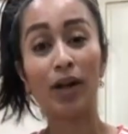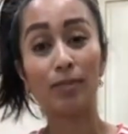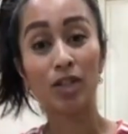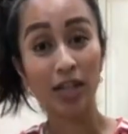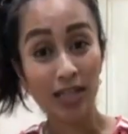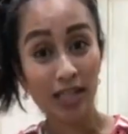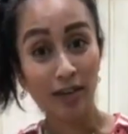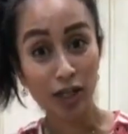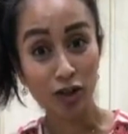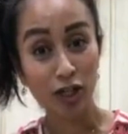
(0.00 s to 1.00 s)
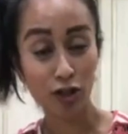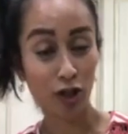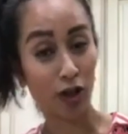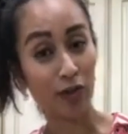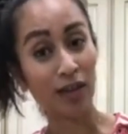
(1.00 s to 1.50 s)
Studies have actually
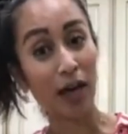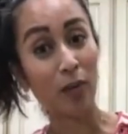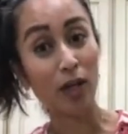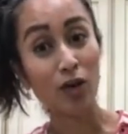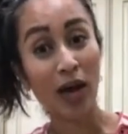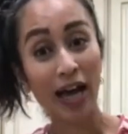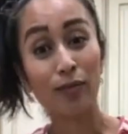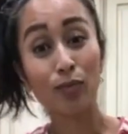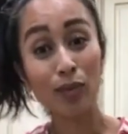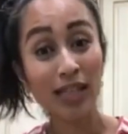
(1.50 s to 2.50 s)
shown that when you have